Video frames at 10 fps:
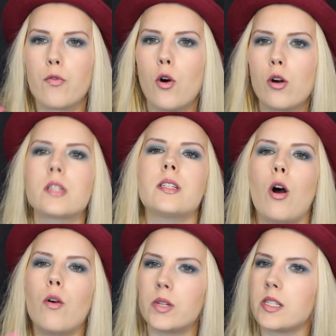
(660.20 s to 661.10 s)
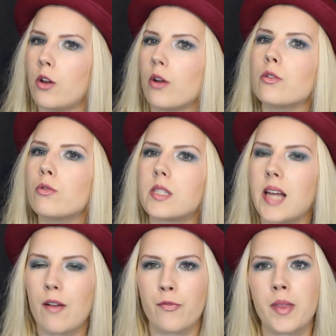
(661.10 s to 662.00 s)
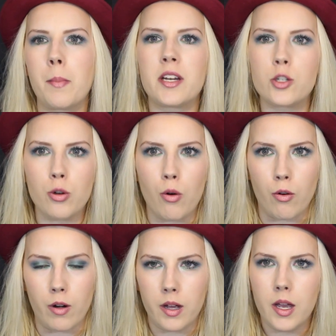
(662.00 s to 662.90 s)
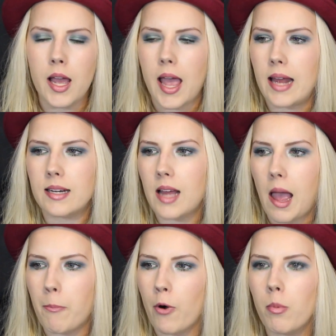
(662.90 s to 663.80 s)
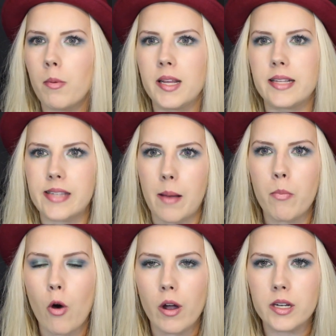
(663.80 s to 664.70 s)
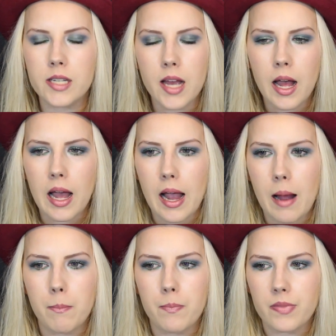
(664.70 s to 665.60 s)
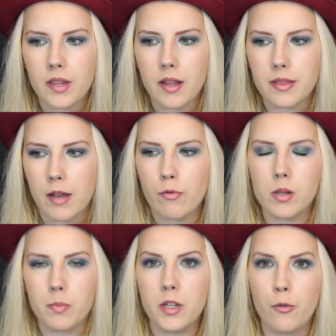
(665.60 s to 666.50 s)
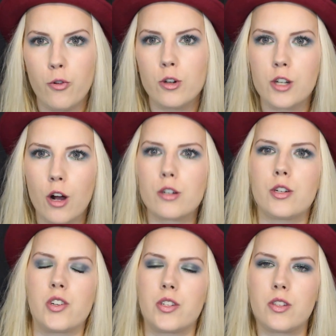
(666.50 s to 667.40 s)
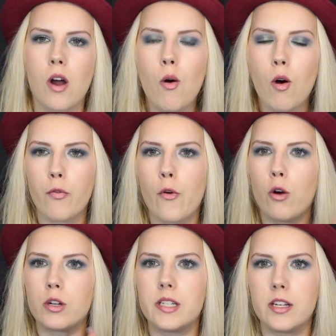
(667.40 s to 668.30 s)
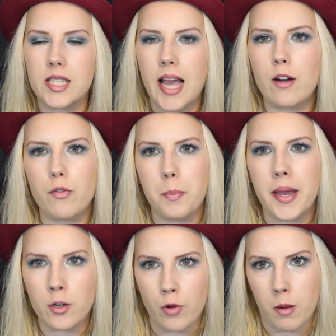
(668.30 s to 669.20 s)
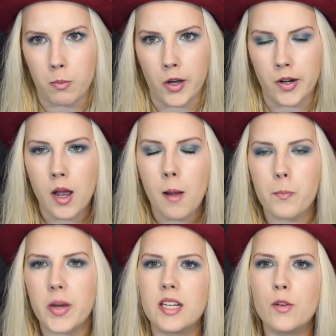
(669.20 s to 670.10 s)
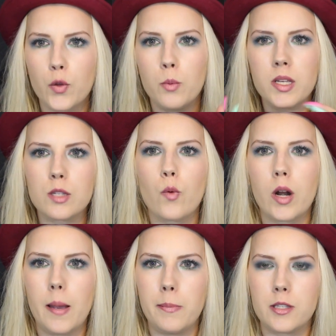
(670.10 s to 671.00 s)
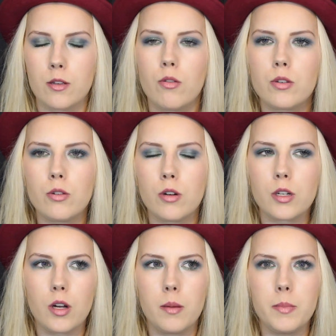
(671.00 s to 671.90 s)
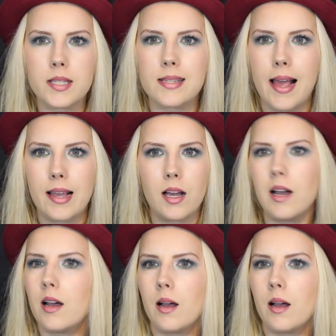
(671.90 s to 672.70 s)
Of course, they always learn new stuff, they mature, and probably at some point they will be full doctors. So of course there's kind of a background plot. But if you miss one episode, you're not gonna miss like